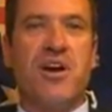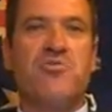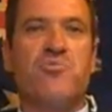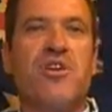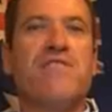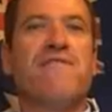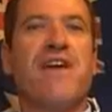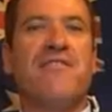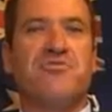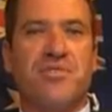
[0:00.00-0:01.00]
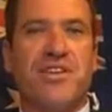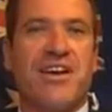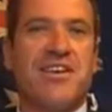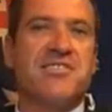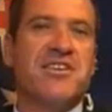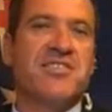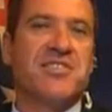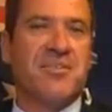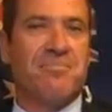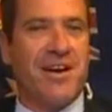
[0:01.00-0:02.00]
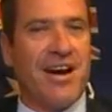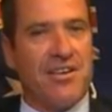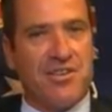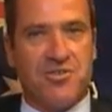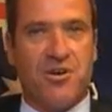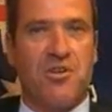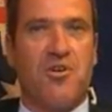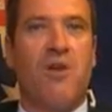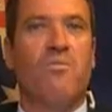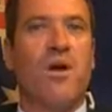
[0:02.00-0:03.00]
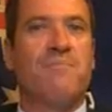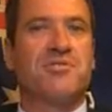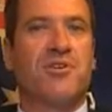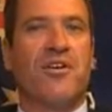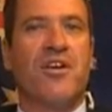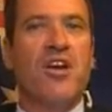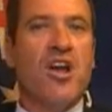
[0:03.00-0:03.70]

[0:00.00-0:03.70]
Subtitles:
and revamped drinkactpartners.com website,